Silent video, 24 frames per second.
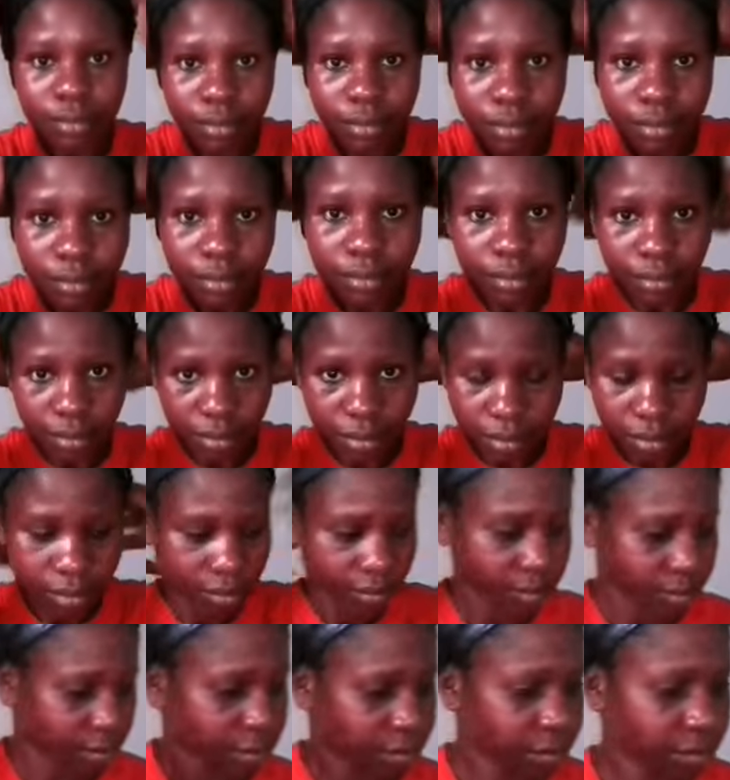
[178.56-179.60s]
is going to
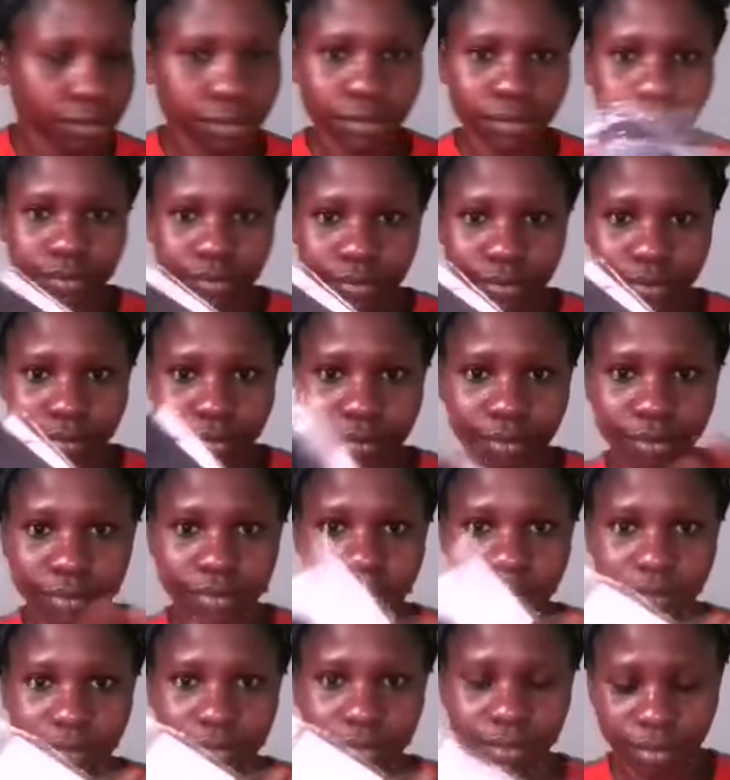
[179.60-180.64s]
keep the heat in
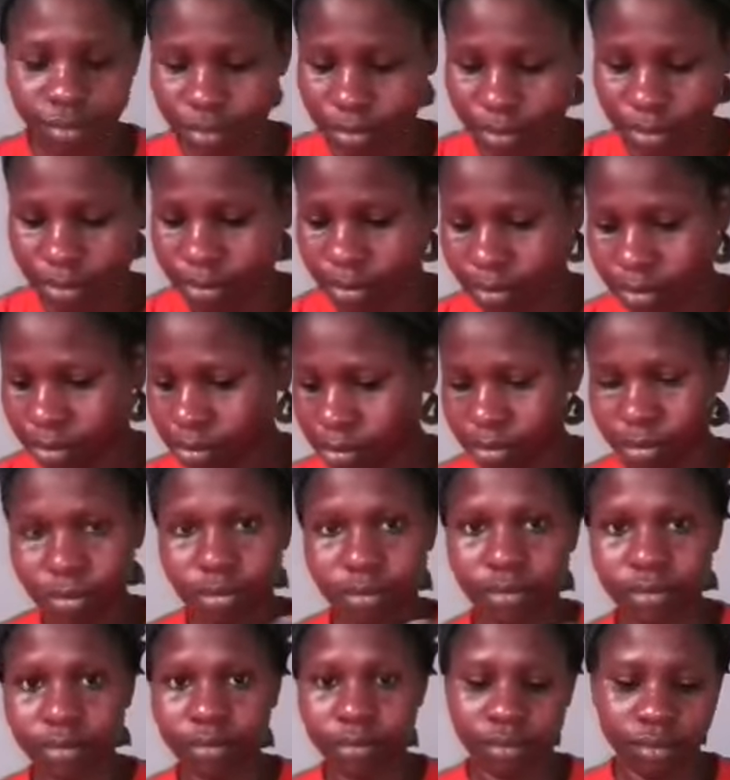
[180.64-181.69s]
there and let the aloe vera
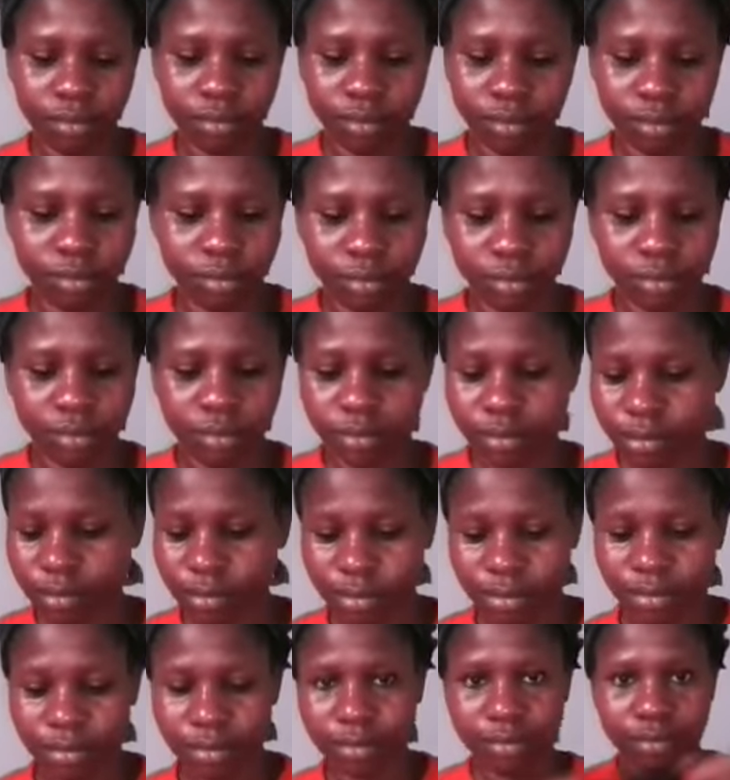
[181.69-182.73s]
work its magic.
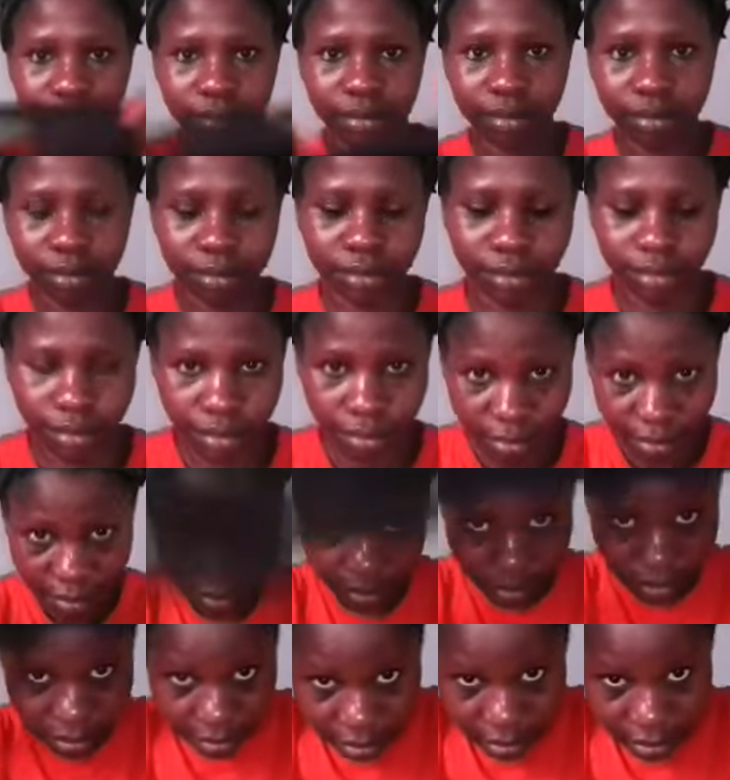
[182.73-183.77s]
So I'm just using my
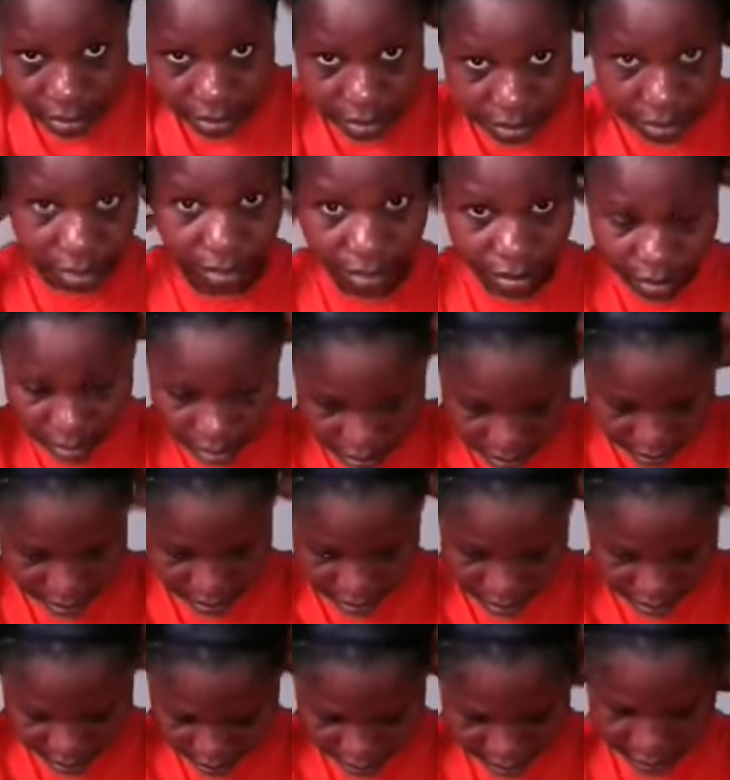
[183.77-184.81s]
wig cap
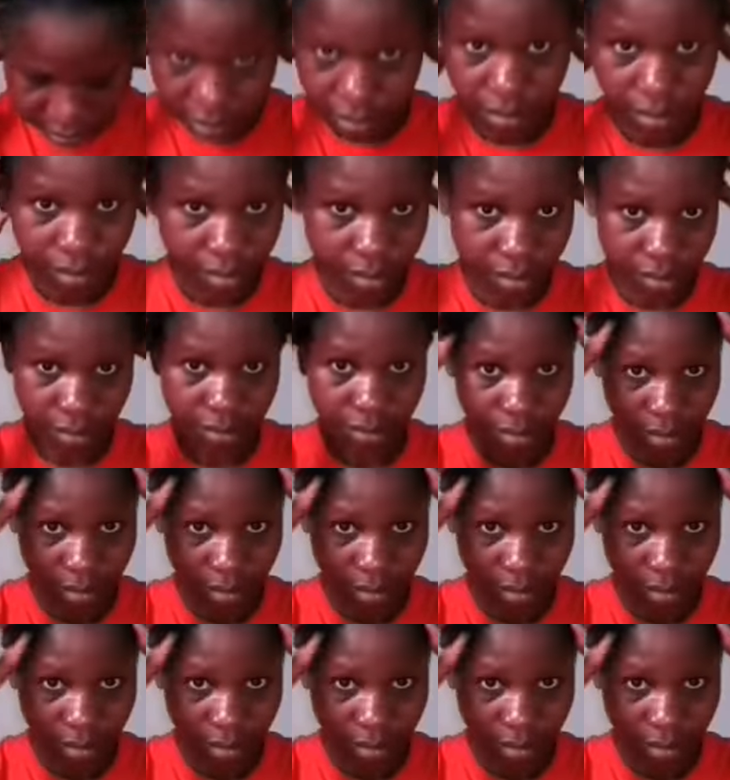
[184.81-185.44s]
to secure